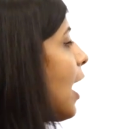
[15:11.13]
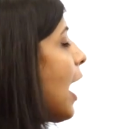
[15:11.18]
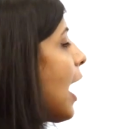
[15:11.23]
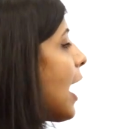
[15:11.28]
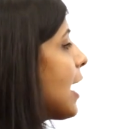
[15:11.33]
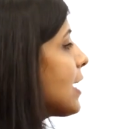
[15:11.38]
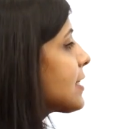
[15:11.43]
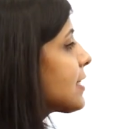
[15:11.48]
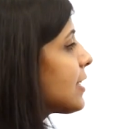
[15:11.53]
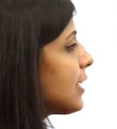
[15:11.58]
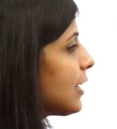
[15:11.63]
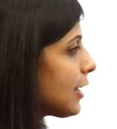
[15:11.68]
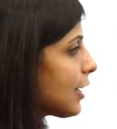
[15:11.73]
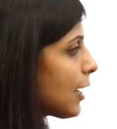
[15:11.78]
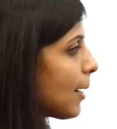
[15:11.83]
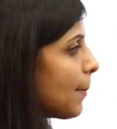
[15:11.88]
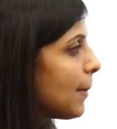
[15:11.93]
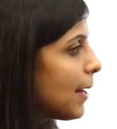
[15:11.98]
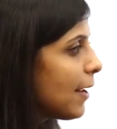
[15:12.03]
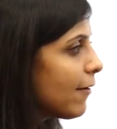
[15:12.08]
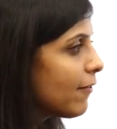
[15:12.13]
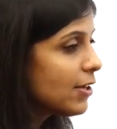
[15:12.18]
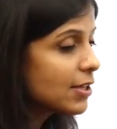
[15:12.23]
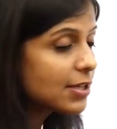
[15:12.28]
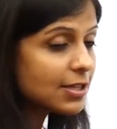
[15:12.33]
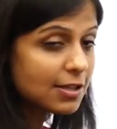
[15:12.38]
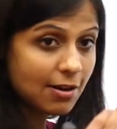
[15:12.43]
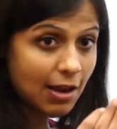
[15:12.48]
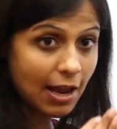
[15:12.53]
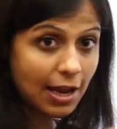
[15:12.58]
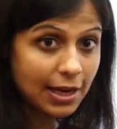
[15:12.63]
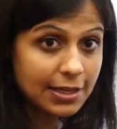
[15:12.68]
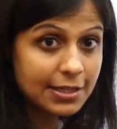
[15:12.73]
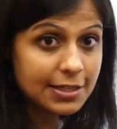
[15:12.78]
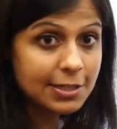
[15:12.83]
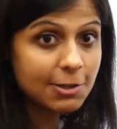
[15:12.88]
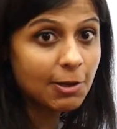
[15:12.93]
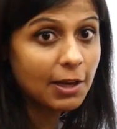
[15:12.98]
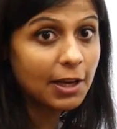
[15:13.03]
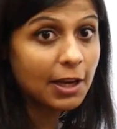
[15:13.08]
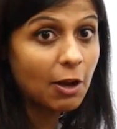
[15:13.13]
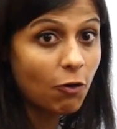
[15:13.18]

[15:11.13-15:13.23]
as the income levels rise, you can